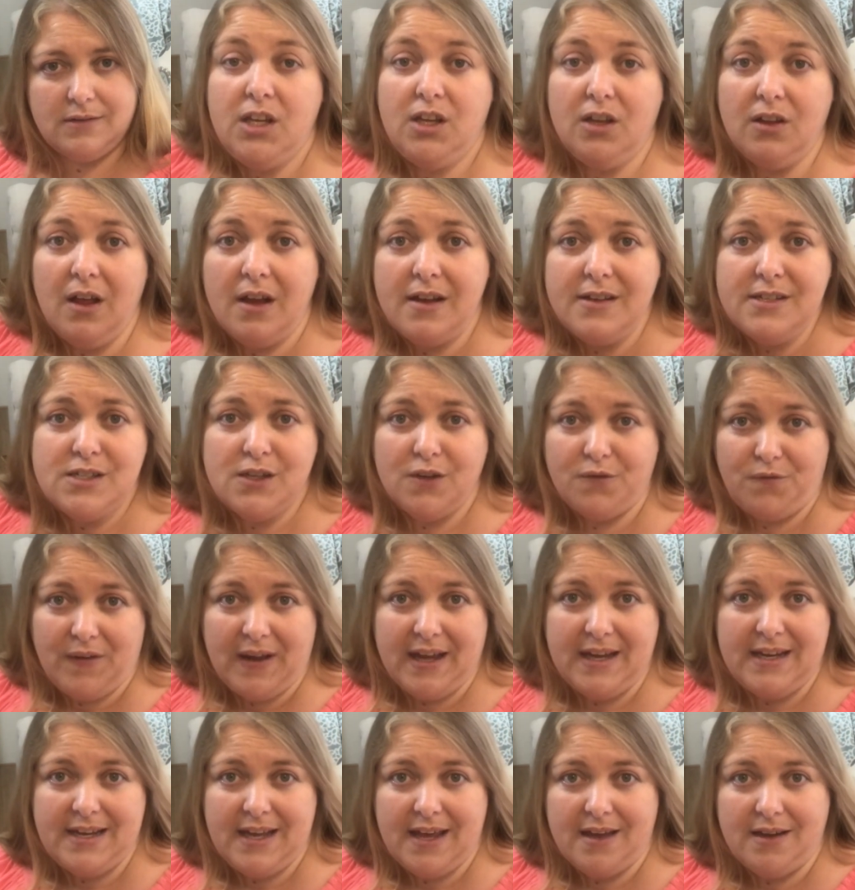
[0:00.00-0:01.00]
You'll also
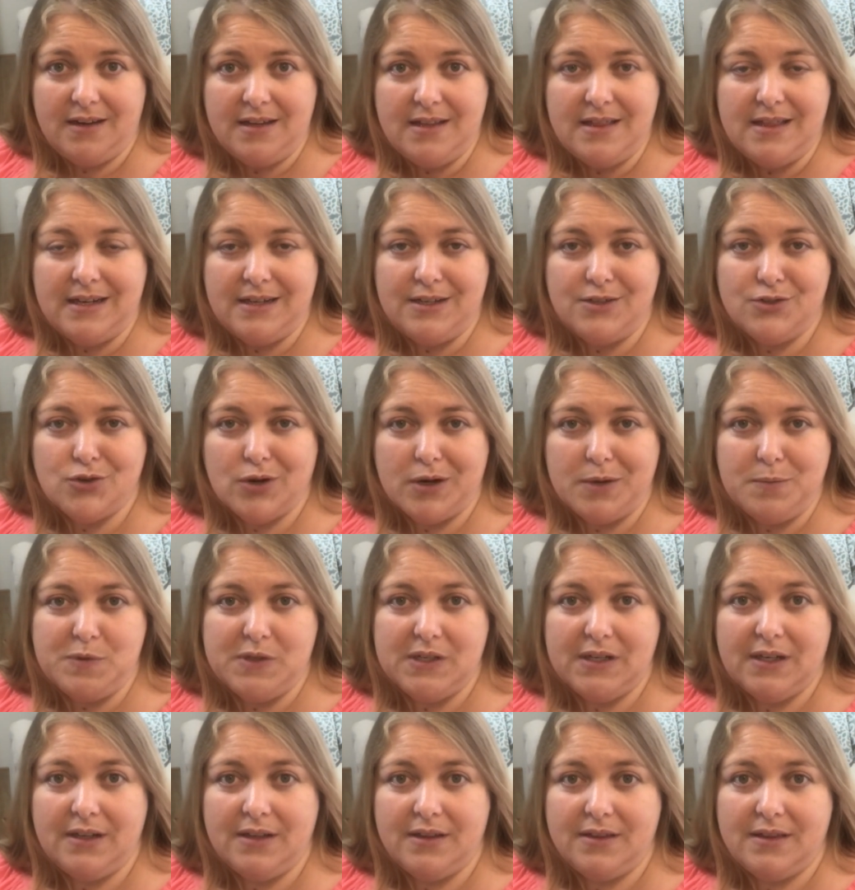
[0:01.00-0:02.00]
find down in the
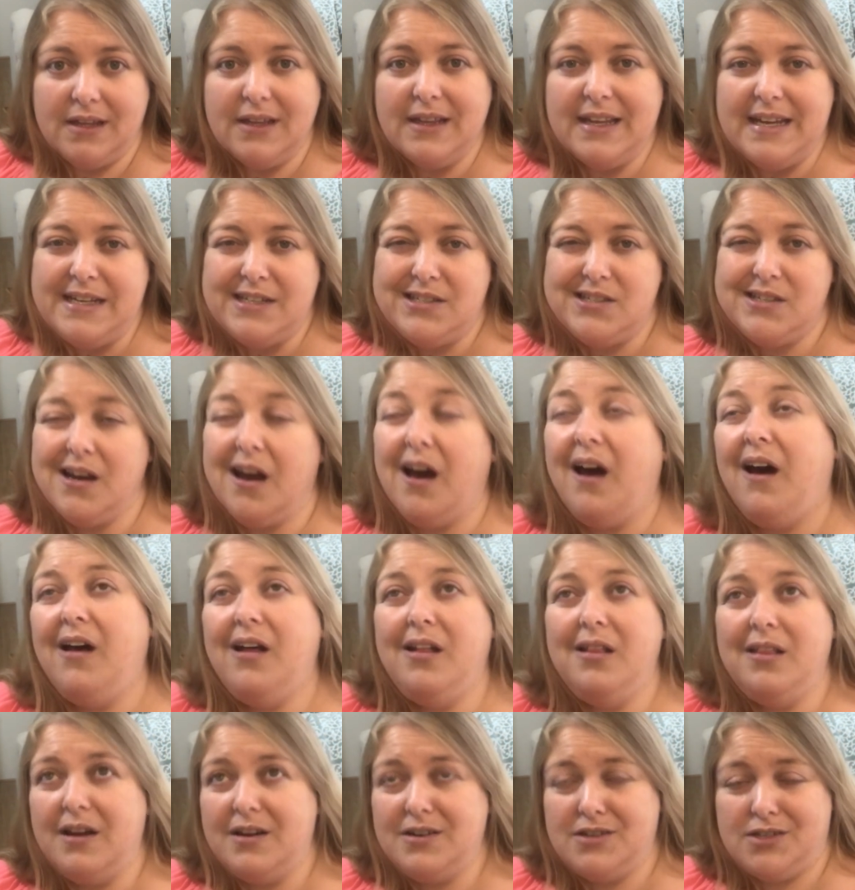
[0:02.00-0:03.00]
description the links to
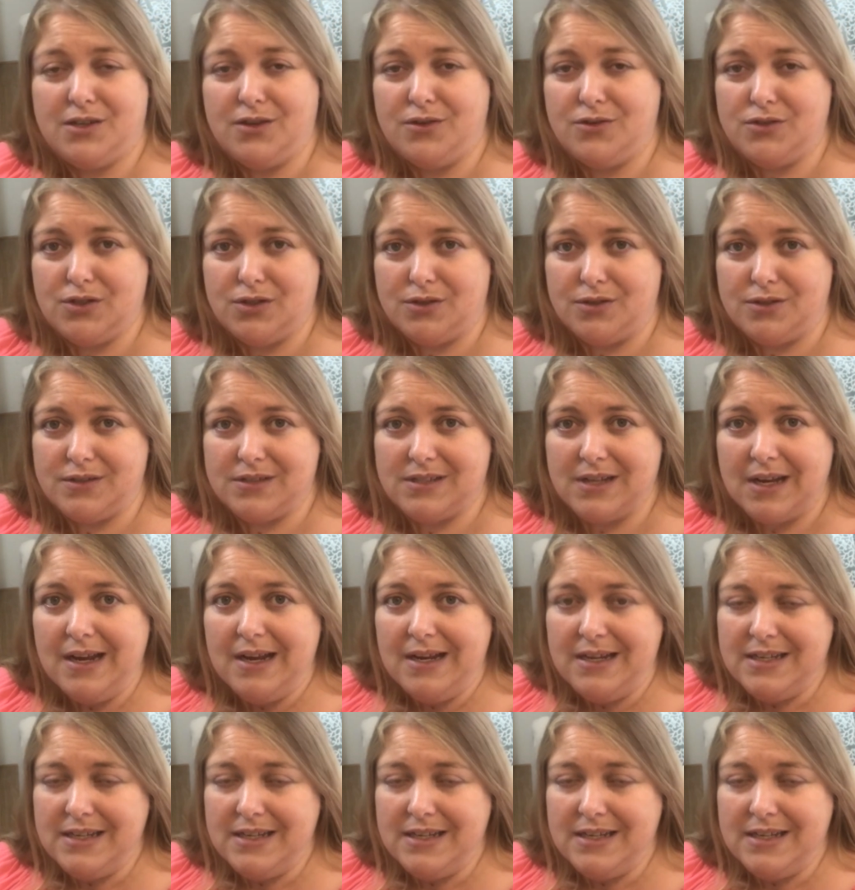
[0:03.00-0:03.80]
all our socials.